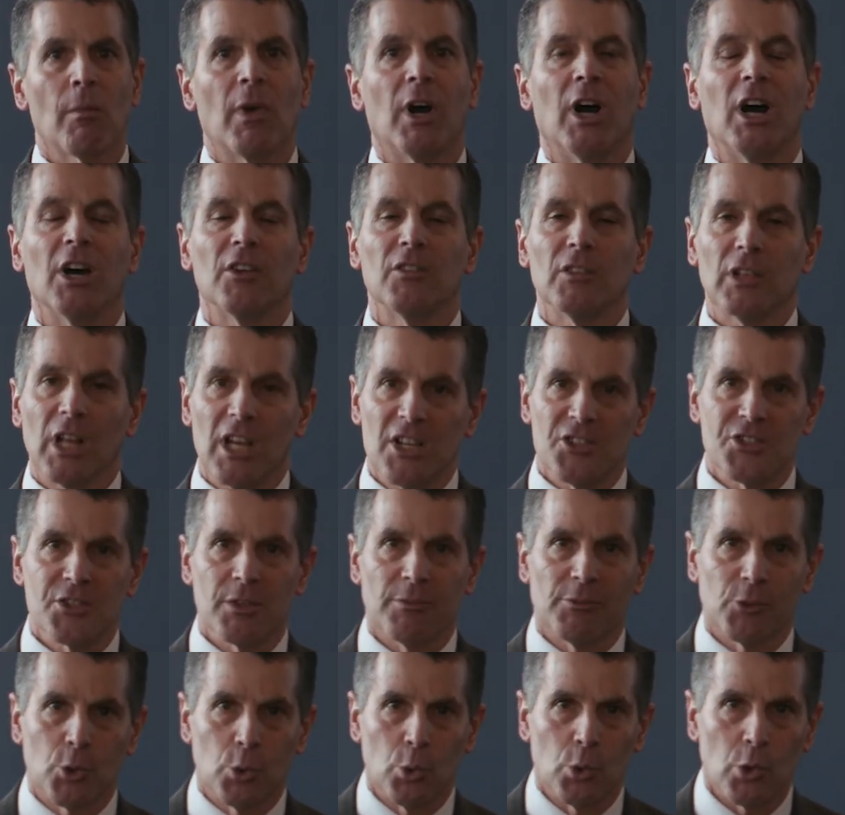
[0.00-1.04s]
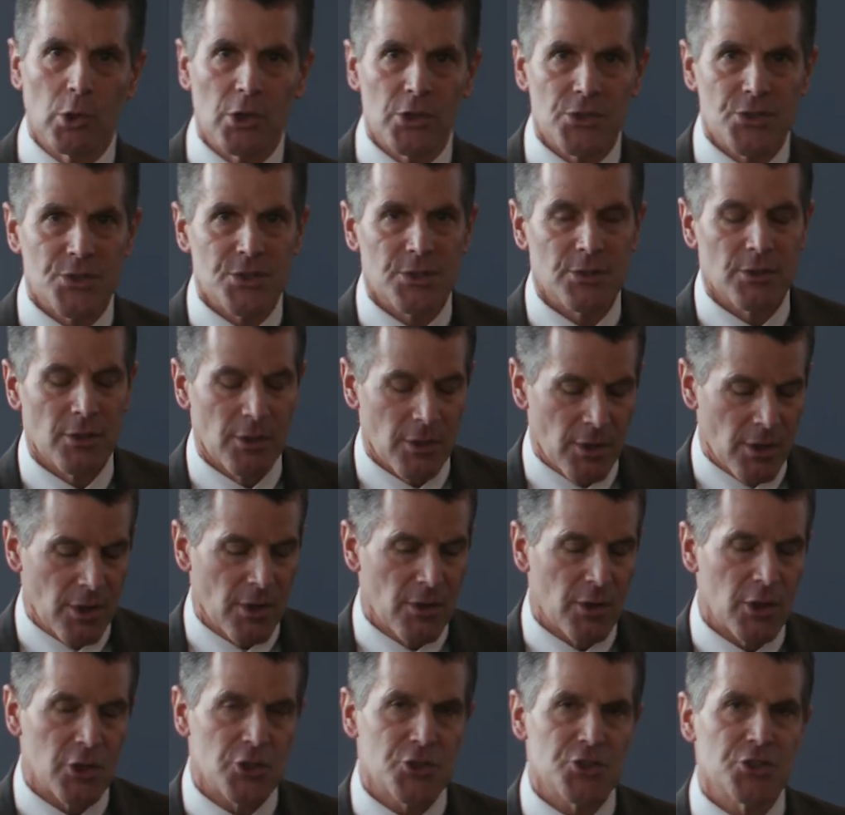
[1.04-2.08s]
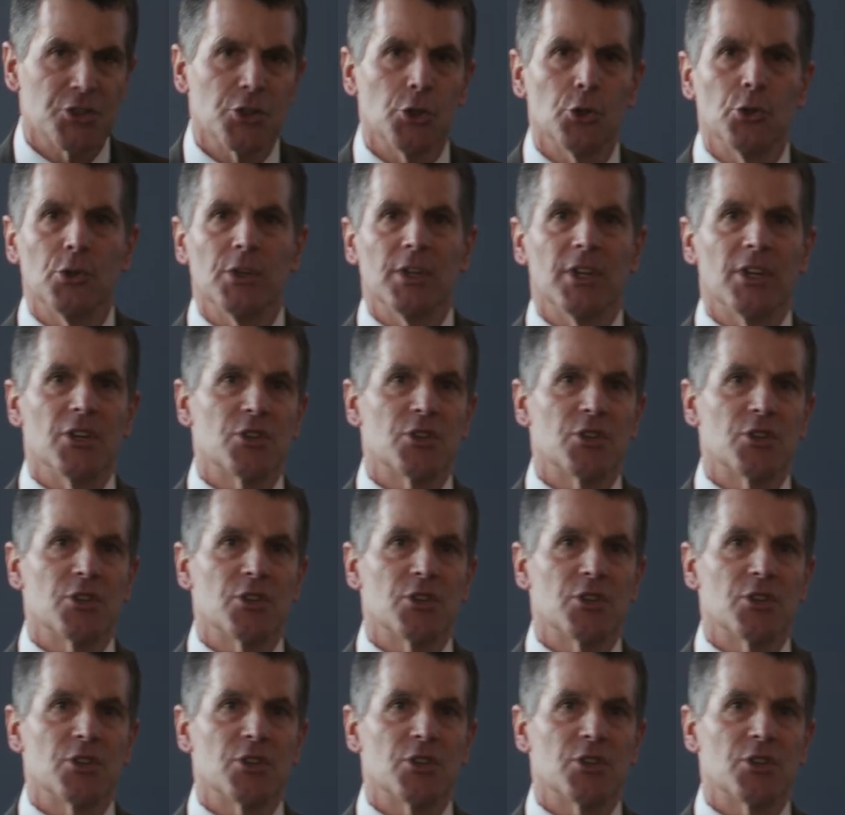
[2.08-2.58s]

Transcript: unless, of course, the student